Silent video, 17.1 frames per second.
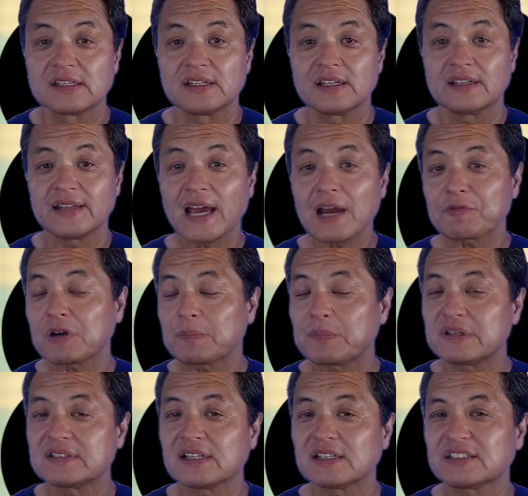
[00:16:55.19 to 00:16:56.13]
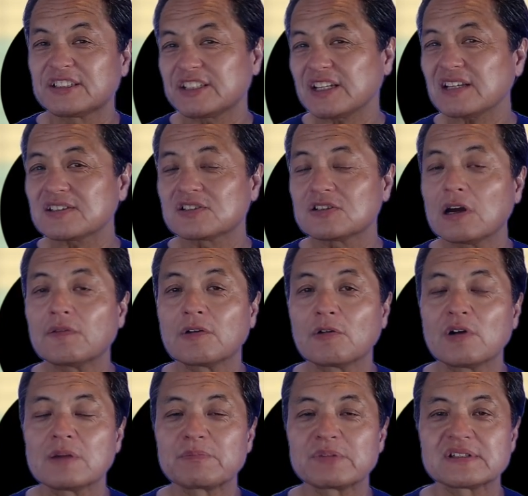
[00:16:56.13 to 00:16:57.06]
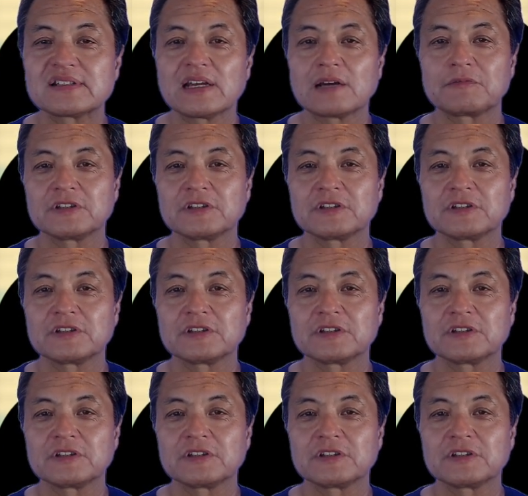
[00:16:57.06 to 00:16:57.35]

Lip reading: and that represents just over 1%